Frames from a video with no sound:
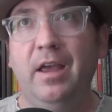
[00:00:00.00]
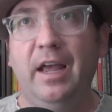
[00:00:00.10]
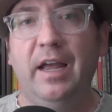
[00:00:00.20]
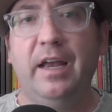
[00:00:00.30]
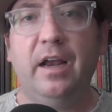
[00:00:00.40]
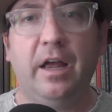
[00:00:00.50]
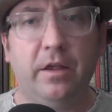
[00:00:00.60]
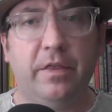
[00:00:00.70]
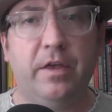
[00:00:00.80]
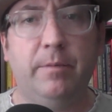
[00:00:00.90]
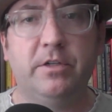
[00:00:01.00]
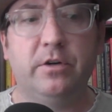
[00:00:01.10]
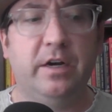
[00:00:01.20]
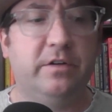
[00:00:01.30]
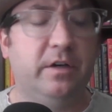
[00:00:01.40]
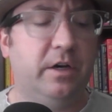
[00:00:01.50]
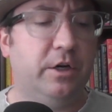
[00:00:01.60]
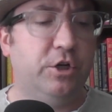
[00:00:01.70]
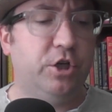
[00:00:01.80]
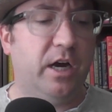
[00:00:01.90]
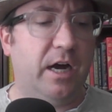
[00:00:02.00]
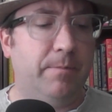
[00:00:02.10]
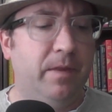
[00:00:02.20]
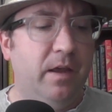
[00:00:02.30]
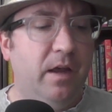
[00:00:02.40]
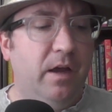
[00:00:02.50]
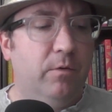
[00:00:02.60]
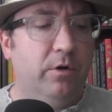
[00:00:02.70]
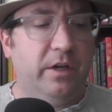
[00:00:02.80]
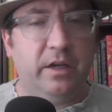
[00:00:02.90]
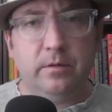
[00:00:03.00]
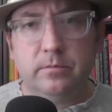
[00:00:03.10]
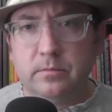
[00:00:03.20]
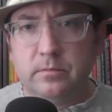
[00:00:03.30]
And I thought Mr. Anderson did a good job really